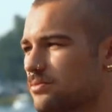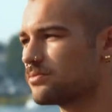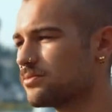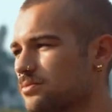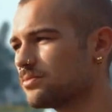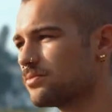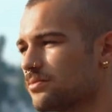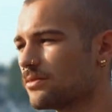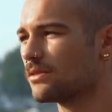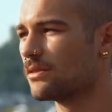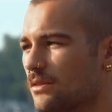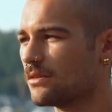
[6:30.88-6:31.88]
Doesn't really make
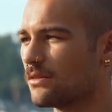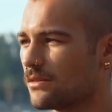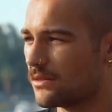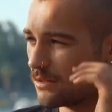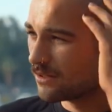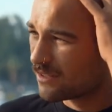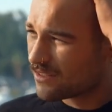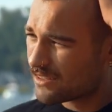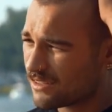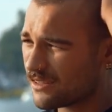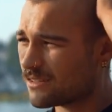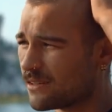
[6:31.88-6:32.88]
much sense.
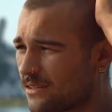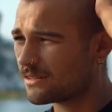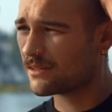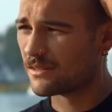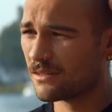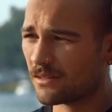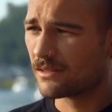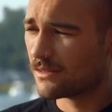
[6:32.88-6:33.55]
So, uh, in